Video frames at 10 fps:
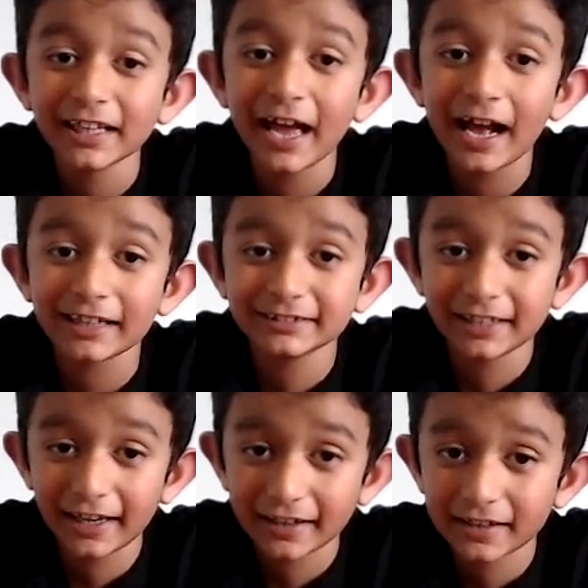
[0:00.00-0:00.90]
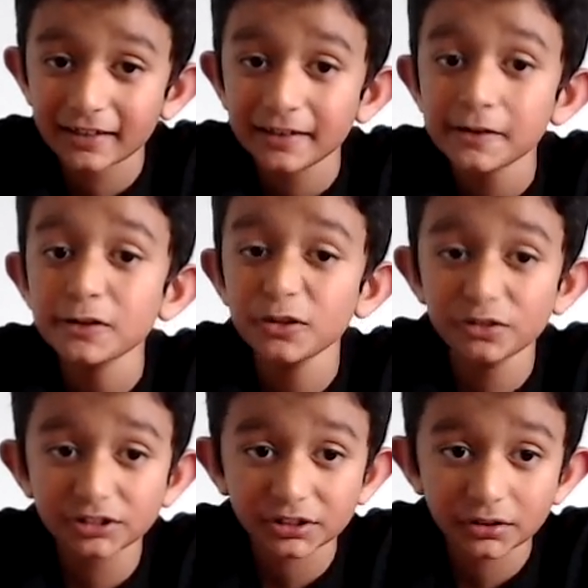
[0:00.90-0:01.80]
acidic,
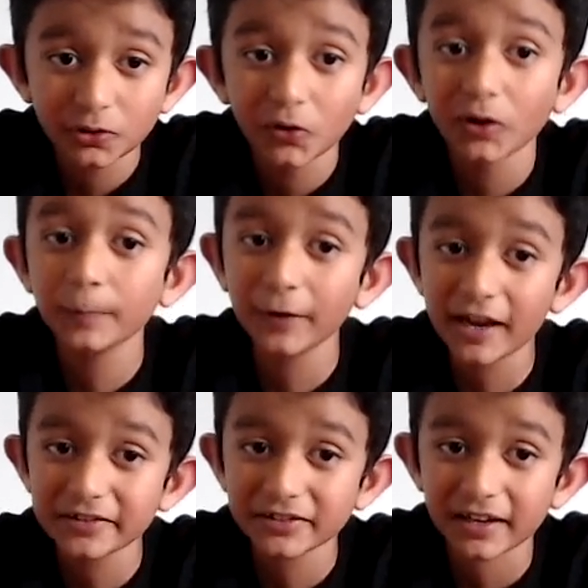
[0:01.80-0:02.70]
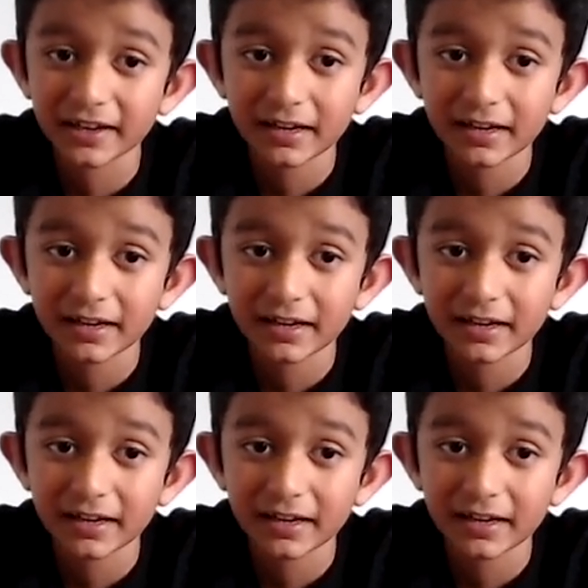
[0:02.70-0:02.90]
neutral, or basic.